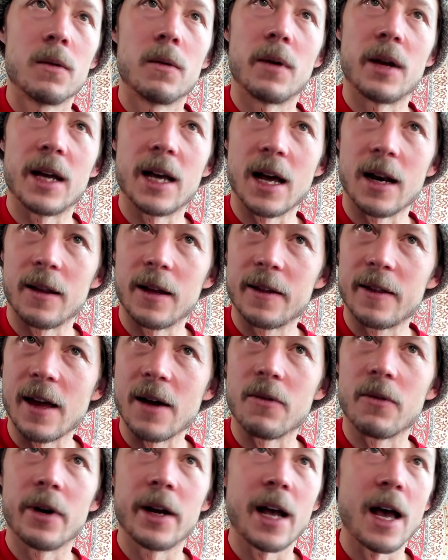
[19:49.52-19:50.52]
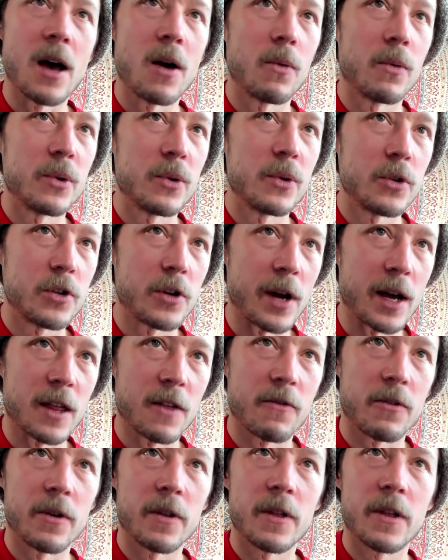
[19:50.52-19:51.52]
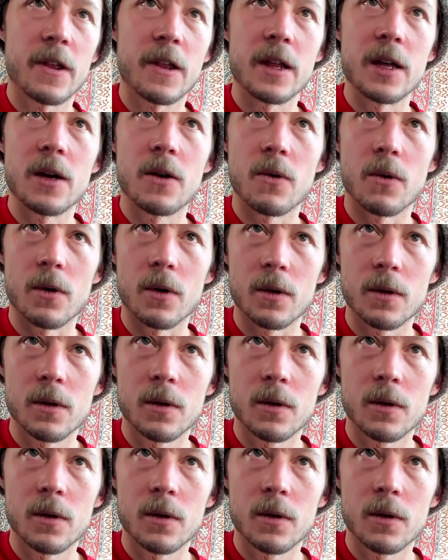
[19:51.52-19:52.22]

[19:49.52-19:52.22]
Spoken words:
gotta let that ring out when you transfer to the C chord.